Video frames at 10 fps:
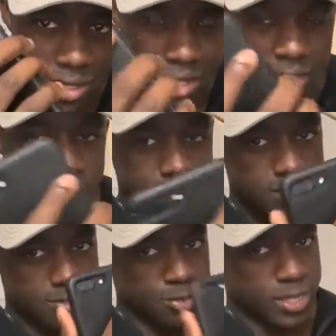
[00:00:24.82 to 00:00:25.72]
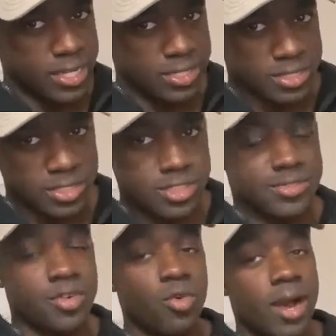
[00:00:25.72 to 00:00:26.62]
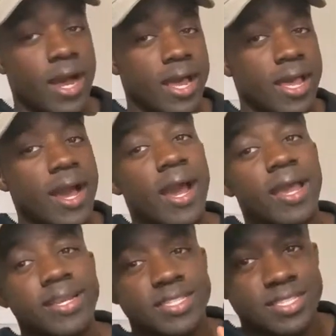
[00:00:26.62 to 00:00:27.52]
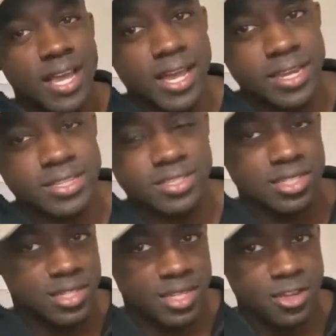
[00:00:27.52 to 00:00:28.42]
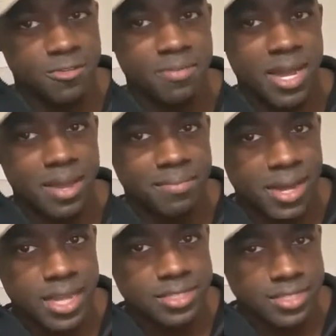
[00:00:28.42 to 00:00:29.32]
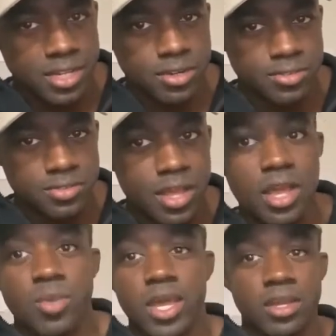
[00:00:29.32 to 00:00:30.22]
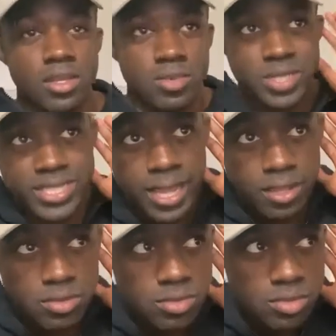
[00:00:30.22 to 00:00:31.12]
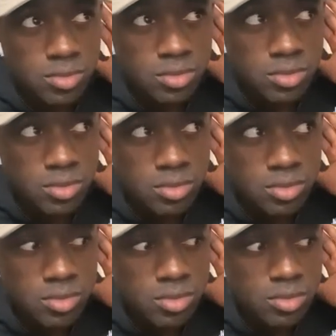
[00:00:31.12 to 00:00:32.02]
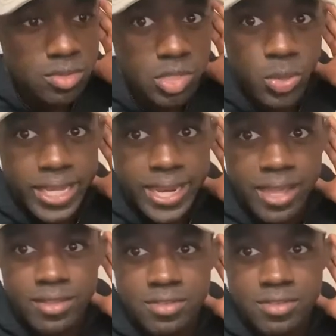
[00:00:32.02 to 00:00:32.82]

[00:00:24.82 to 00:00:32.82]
A list of reasons for why I decided to live by myself. Wait, what's that? You hear that?